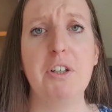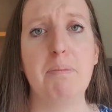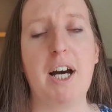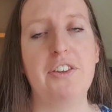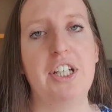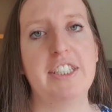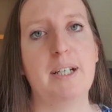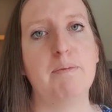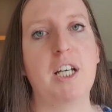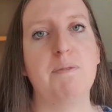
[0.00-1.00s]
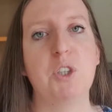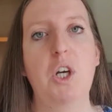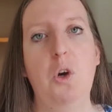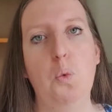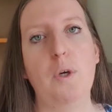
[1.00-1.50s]
in mind that sometimes
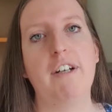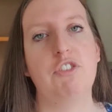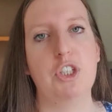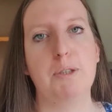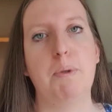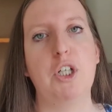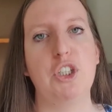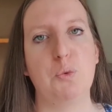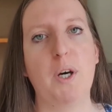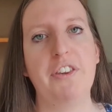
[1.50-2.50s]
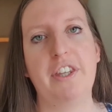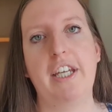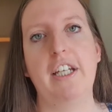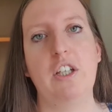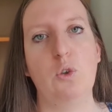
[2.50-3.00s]
we have to experience one
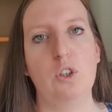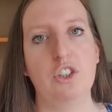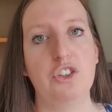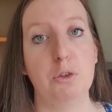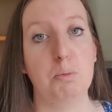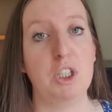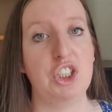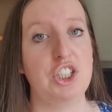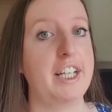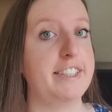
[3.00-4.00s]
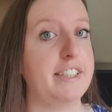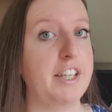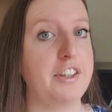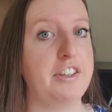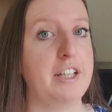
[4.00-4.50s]
thing in order to appreciate
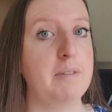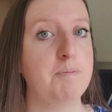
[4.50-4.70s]
another thing.